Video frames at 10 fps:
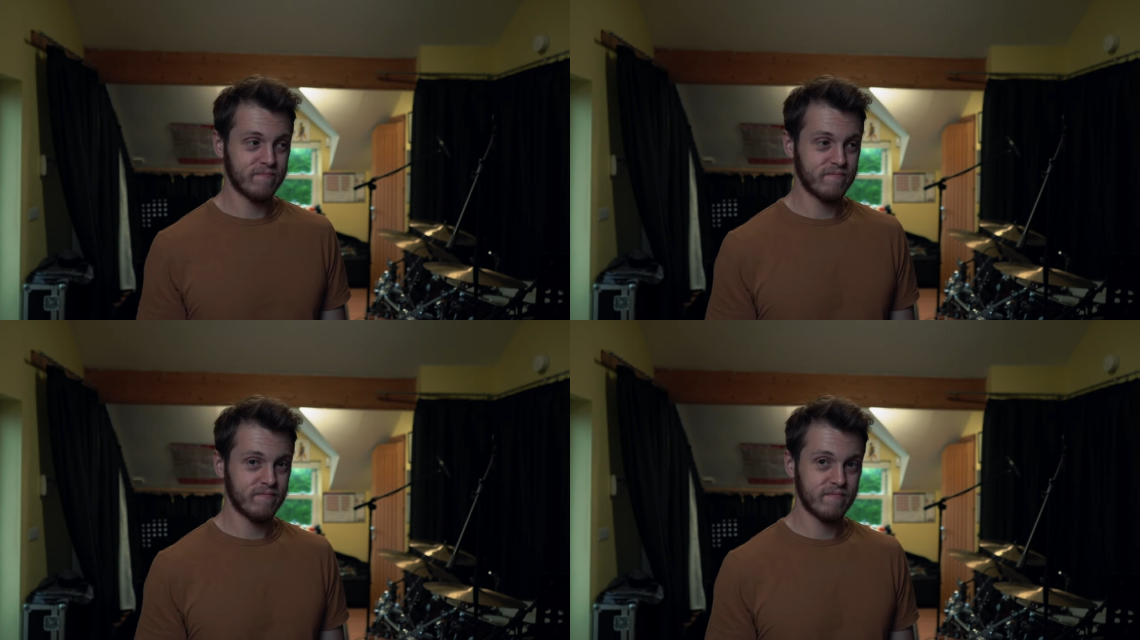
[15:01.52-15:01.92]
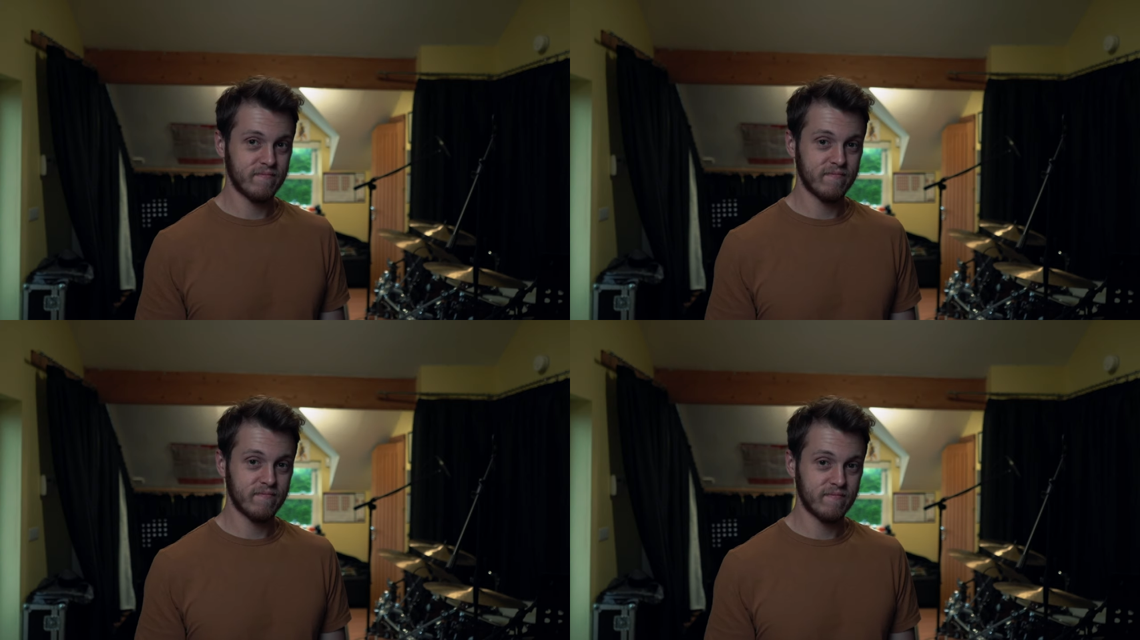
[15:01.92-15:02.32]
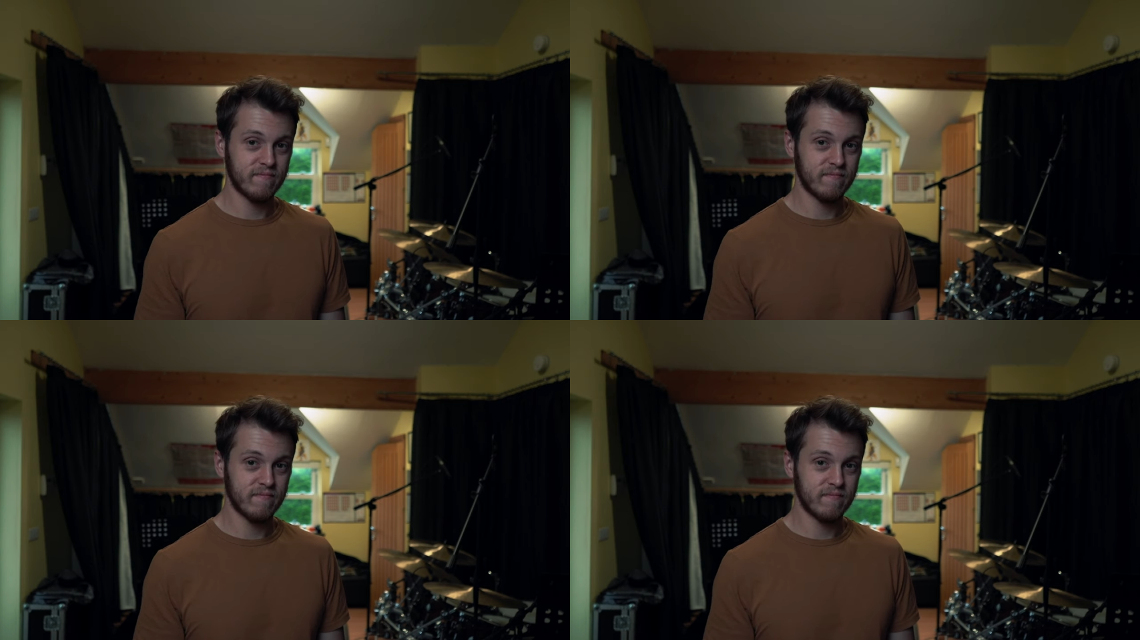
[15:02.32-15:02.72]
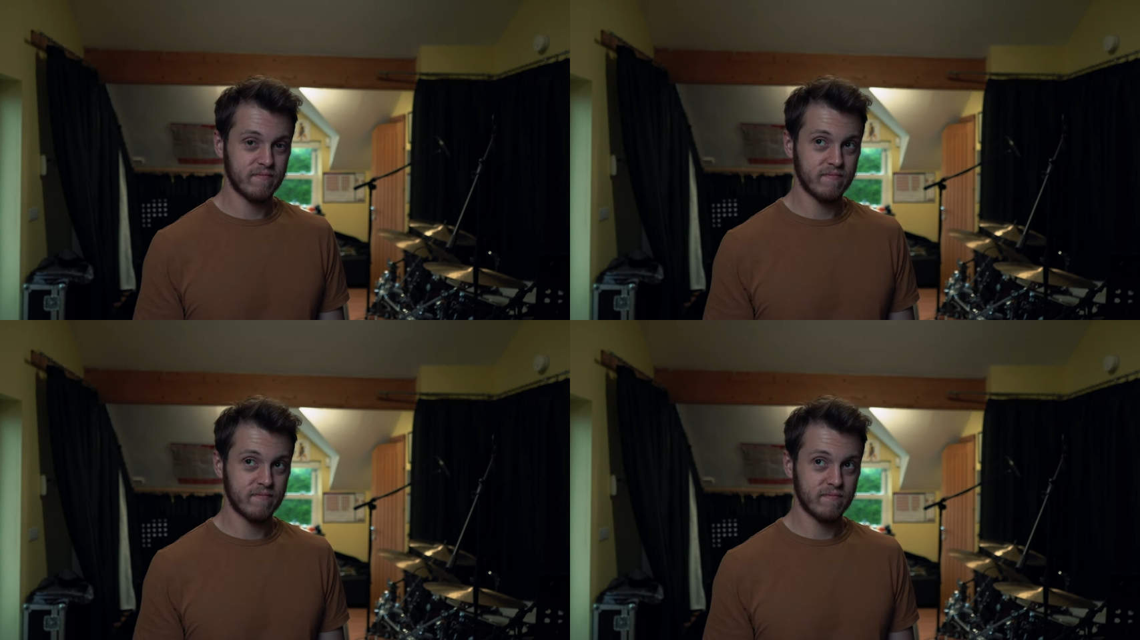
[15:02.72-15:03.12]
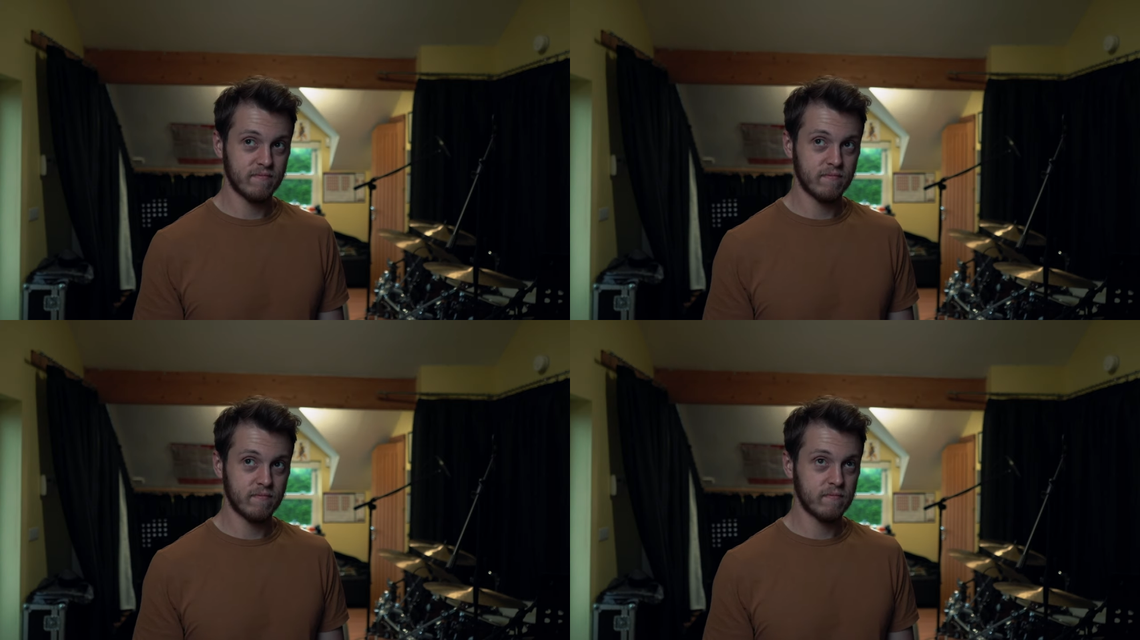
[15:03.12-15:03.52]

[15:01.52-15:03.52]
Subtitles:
Nobody speaks.